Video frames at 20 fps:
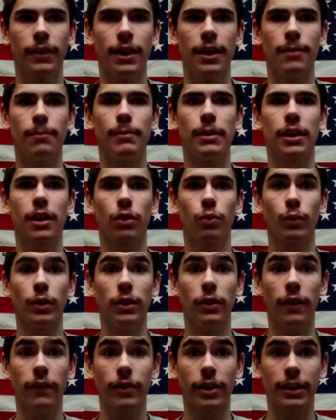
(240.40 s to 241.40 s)
Because when you
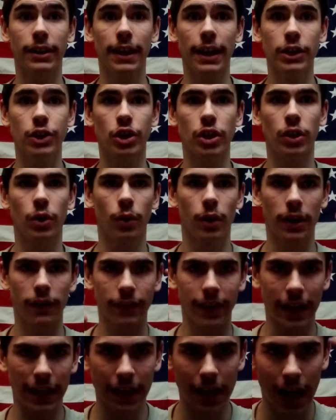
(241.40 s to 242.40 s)
give it attention, you're
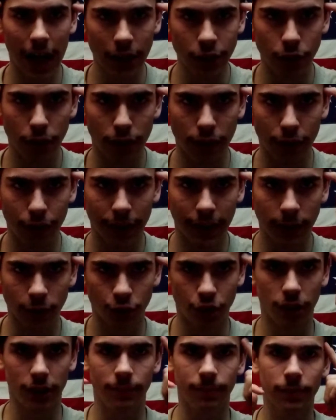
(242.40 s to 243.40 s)
giving it consciousness
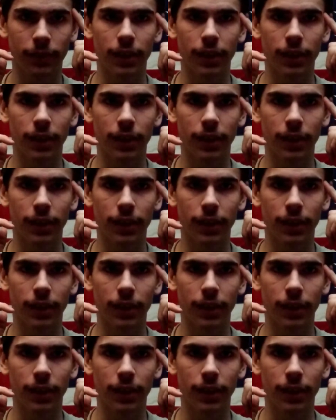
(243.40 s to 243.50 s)
energy.